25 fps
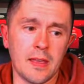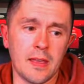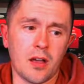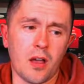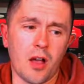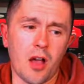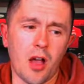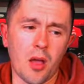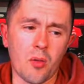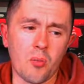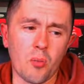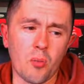
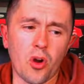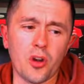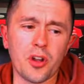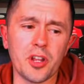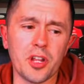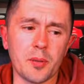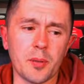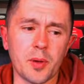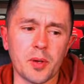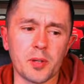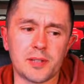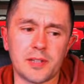I'm worried
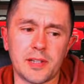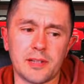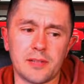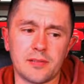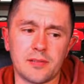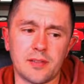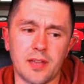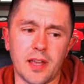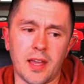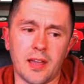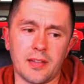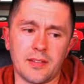about
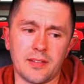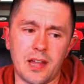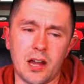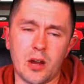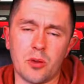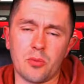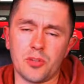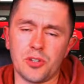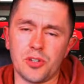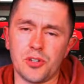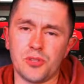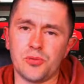
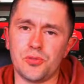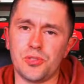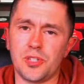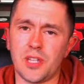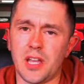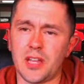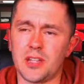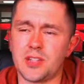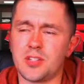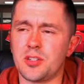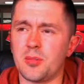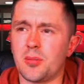Darwin
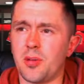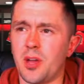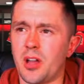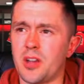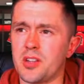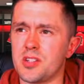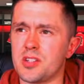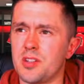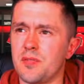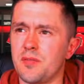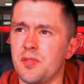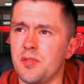Nunez, to be
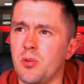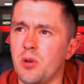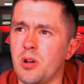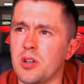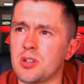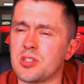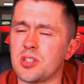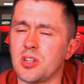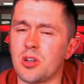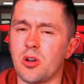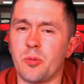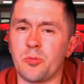honest, if he
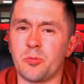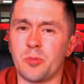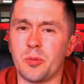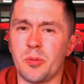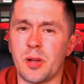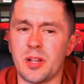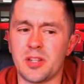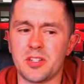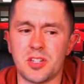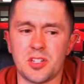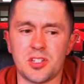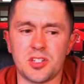was to come to
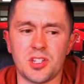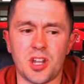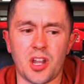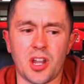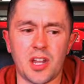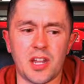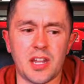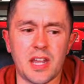Manchester United.